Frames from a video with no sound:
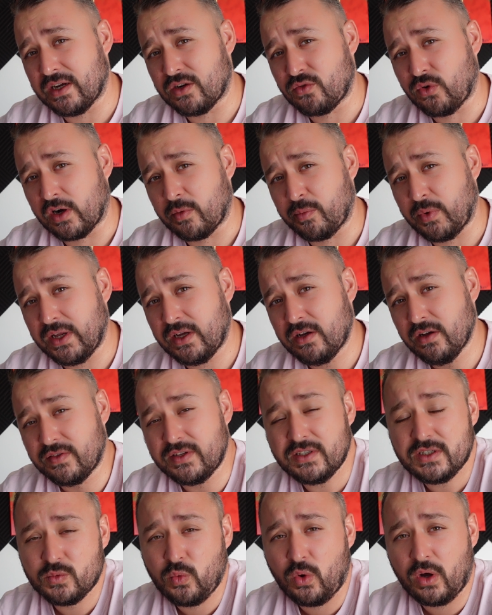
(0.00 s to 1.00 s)
incredibly good.
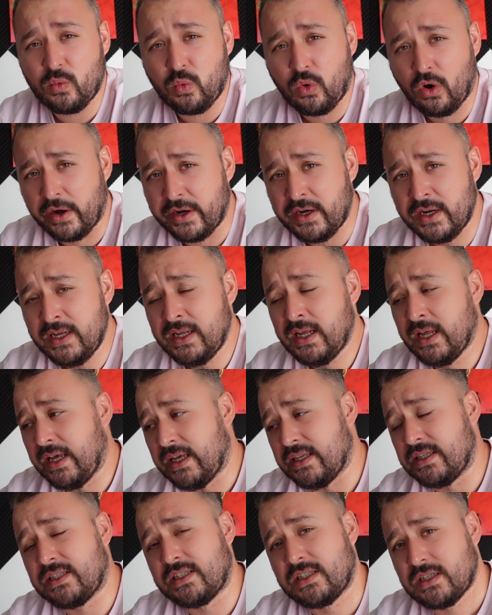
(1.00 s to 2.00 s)
This is why wine
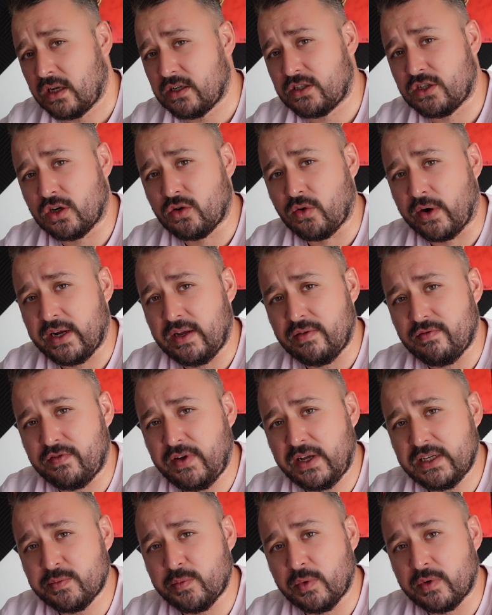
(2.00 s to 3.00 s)
is such a great
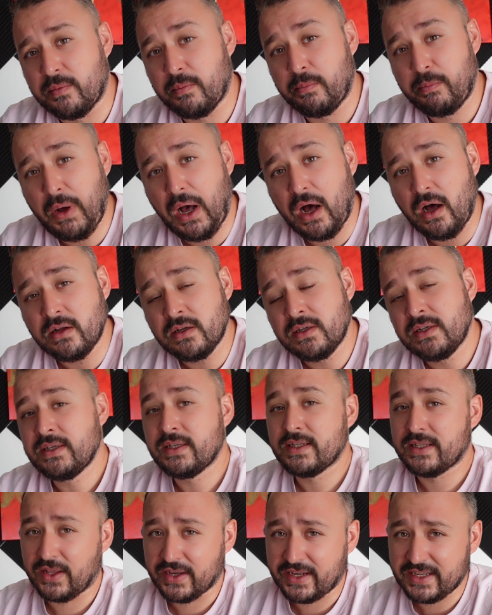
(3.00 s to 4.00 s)
investment. But
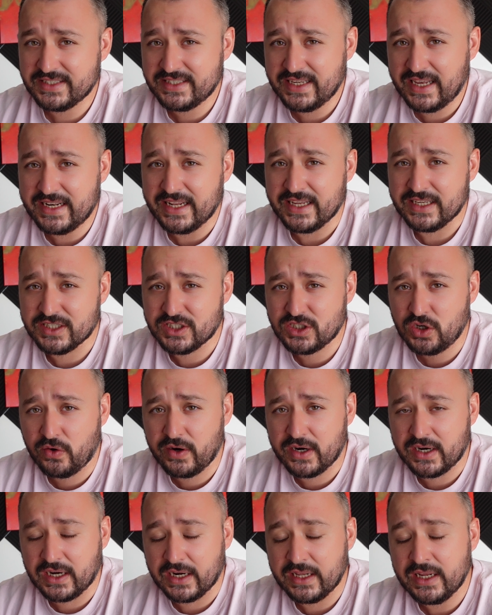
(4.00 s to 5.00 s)
like I said,
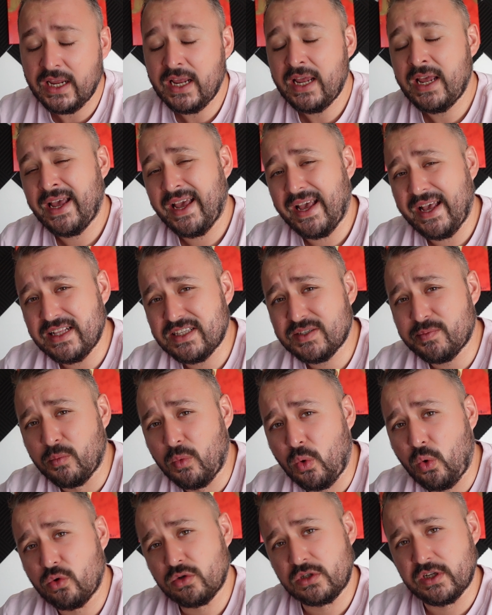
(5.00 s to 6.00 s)
historically, it's
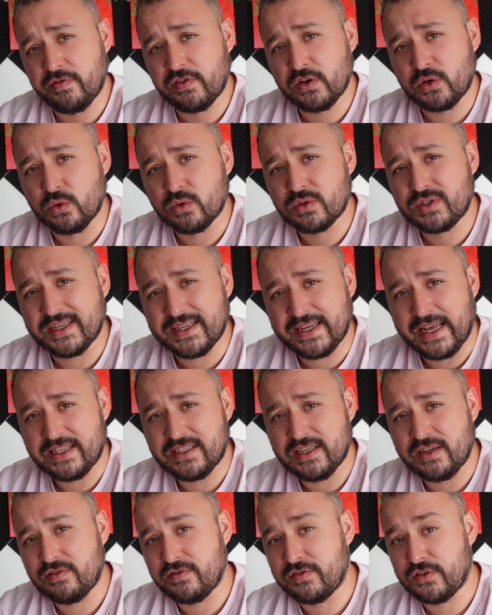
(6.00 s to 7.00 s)
more difficult to
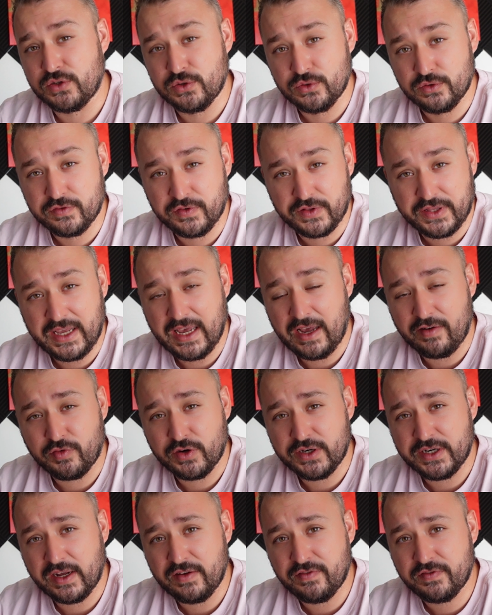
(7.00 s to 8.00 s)
get into for the
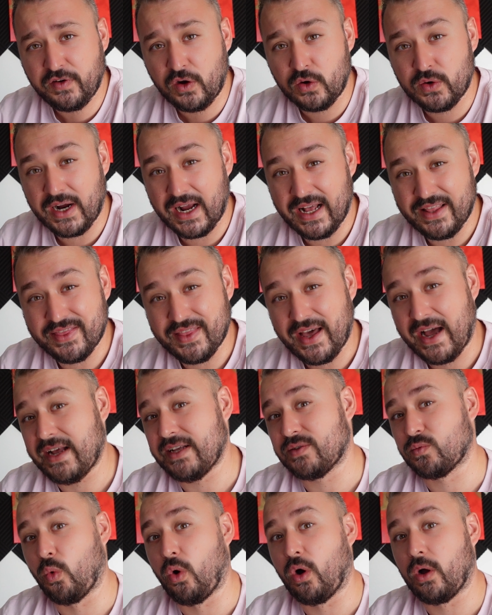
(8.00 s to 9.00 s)
everyday folk, and that
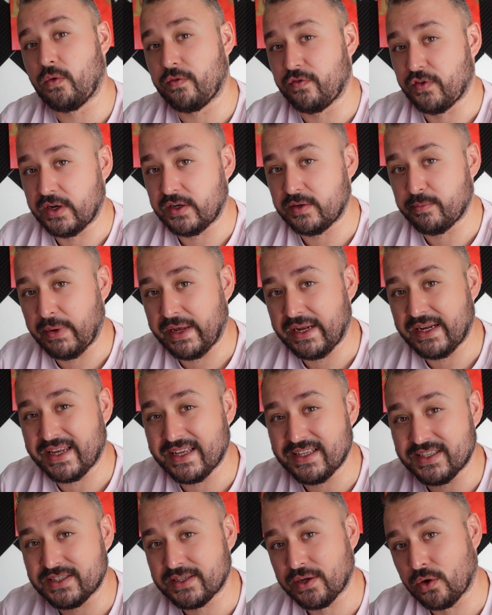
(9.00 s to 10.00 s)
is why Vint make
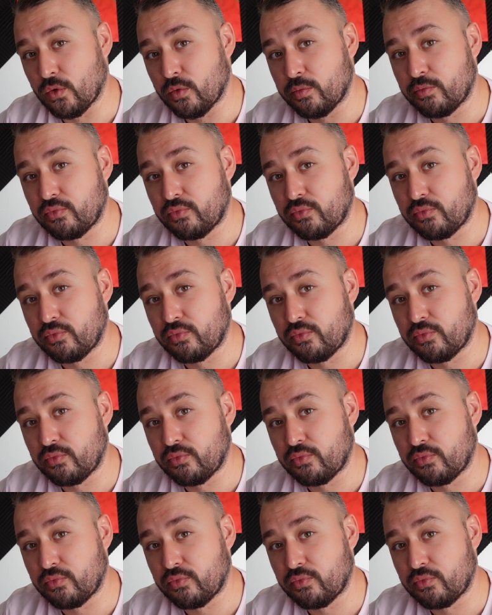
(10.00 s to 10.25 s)
it so